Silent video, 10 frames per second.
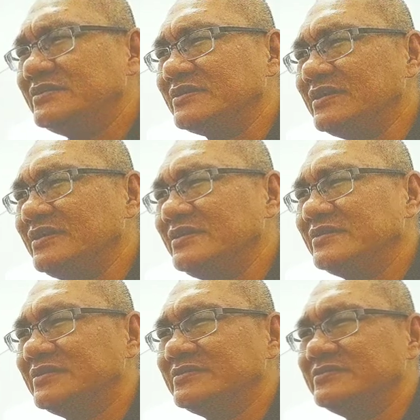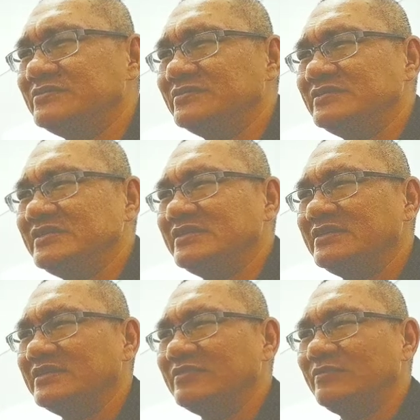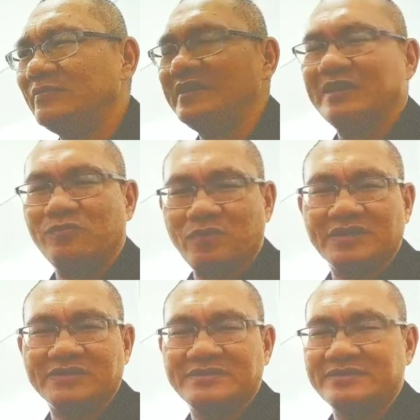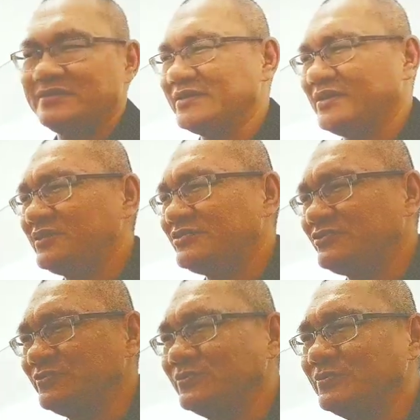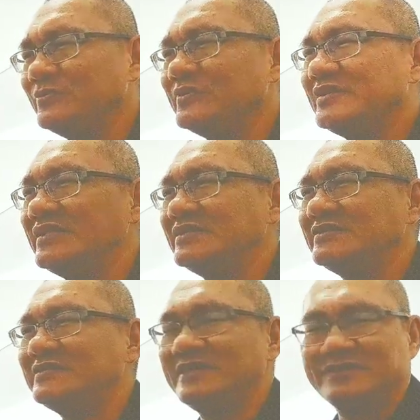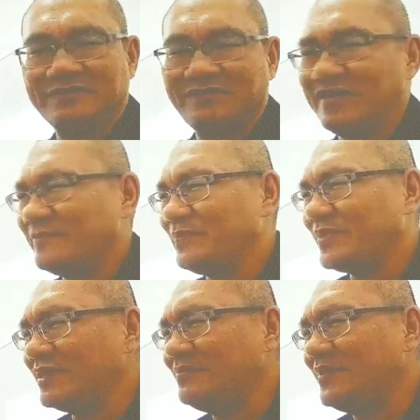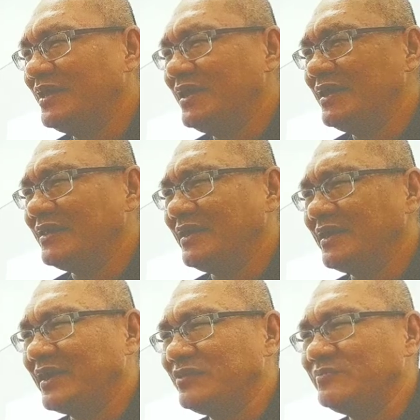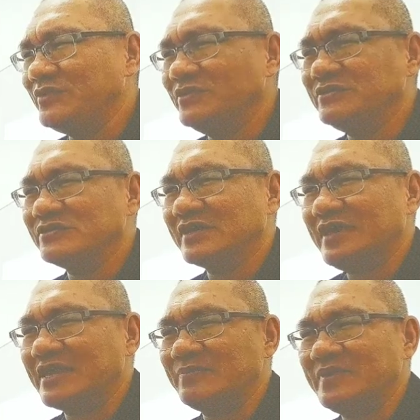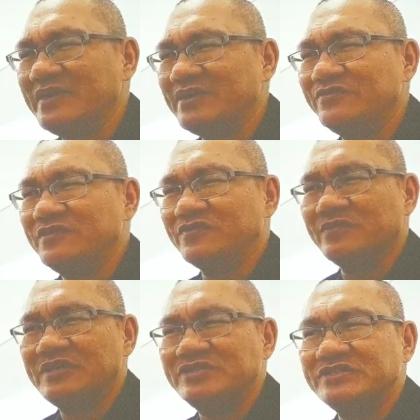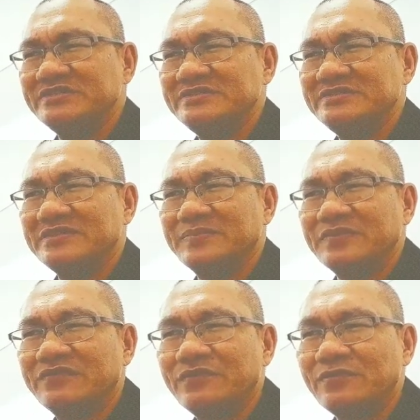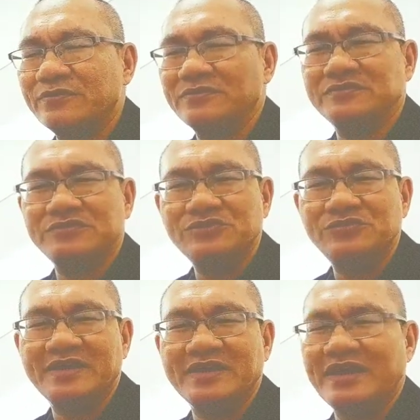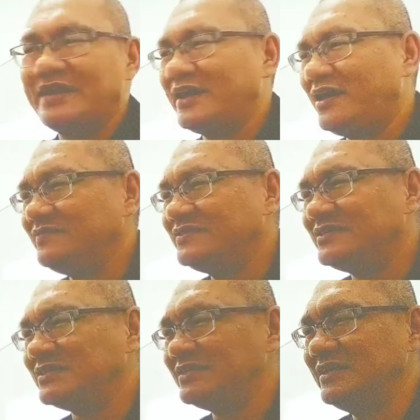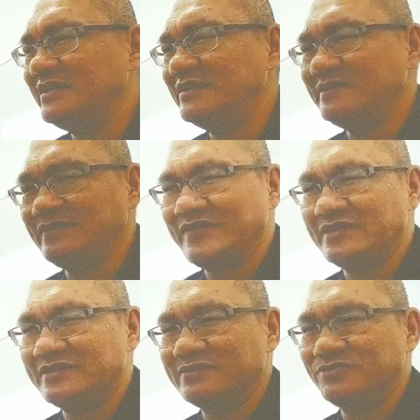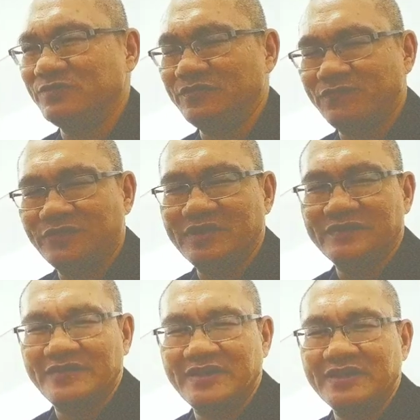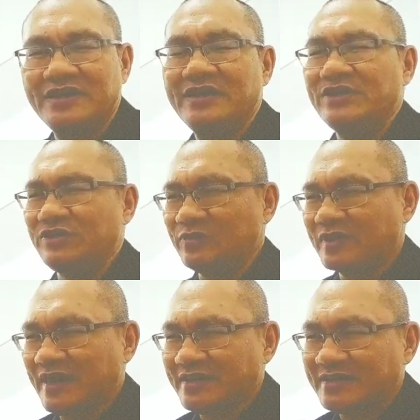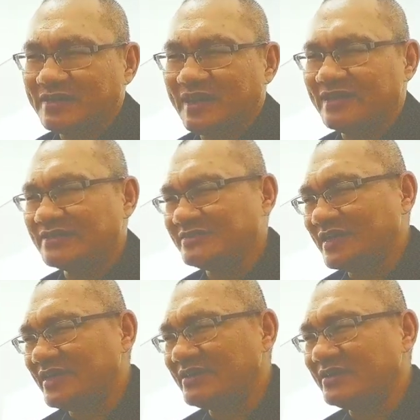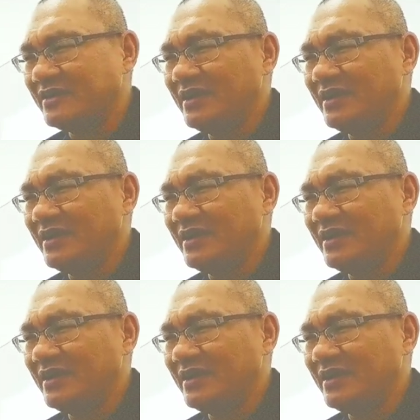okay, to see what they want, okay, through this survey. Yeah. They help you to collect meaningful information before, during, and after the event. So before the event, you kind of understand